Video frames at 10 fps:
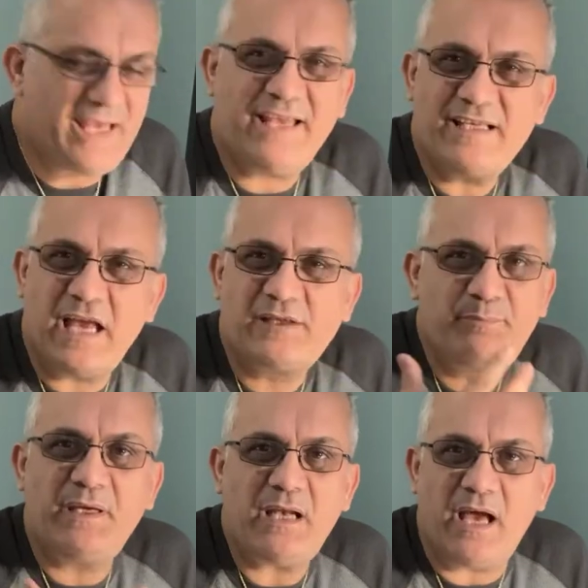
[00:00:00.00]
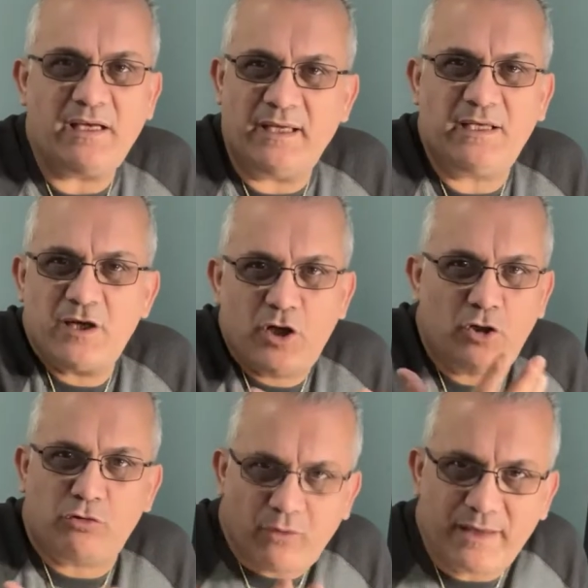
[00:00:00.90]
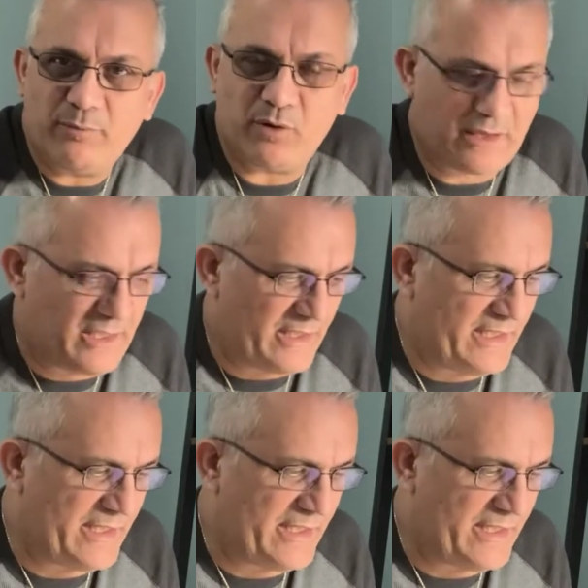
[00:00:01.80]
It's been an incredible thing.